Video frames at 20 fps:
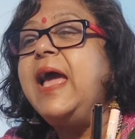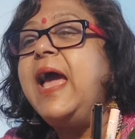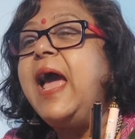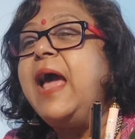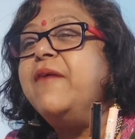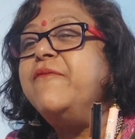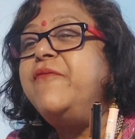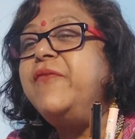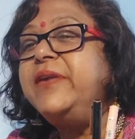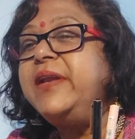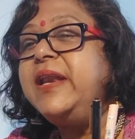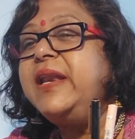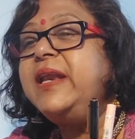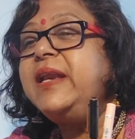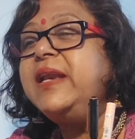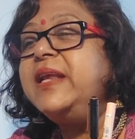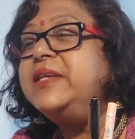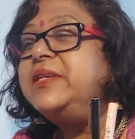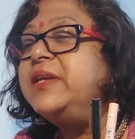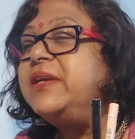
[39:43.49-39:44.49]
Amphoteric
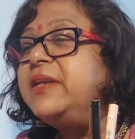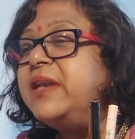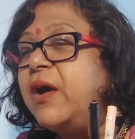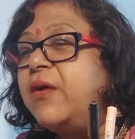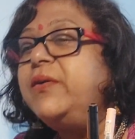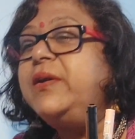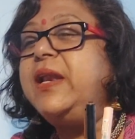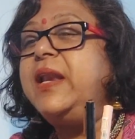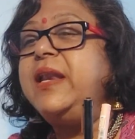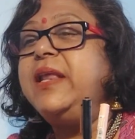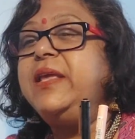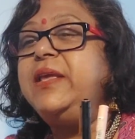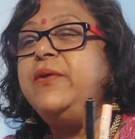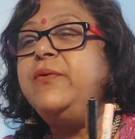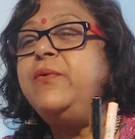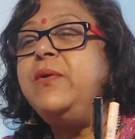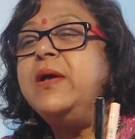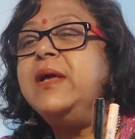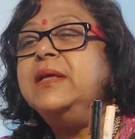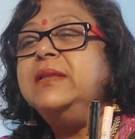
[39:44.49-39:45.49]
nature, now telling
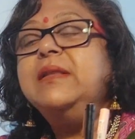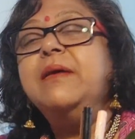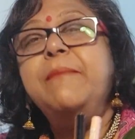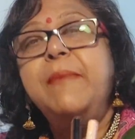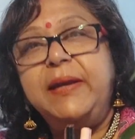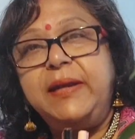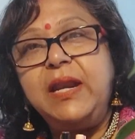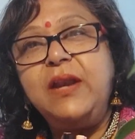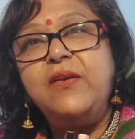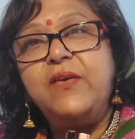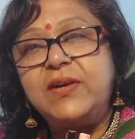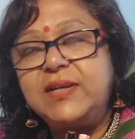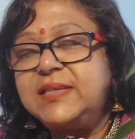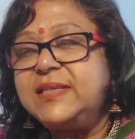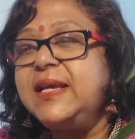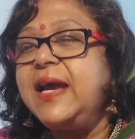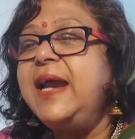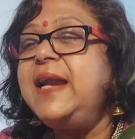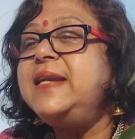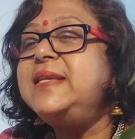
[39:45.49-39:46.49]
you the metal
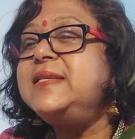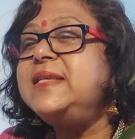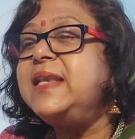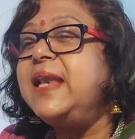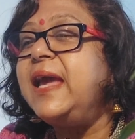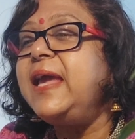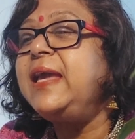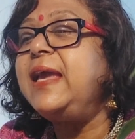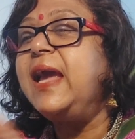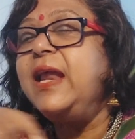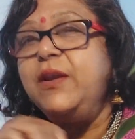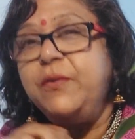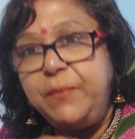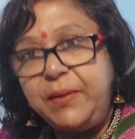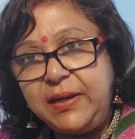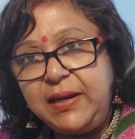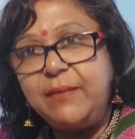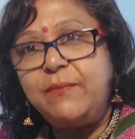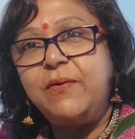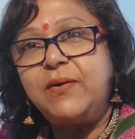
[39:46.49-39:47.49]
oxides like
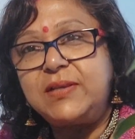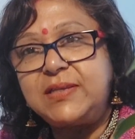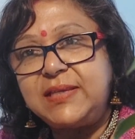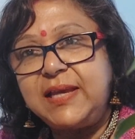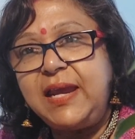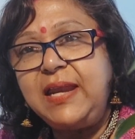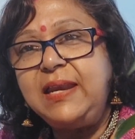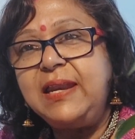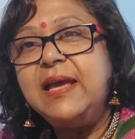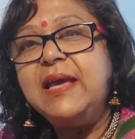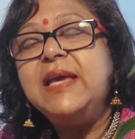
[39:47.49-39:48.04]
aluminium oxide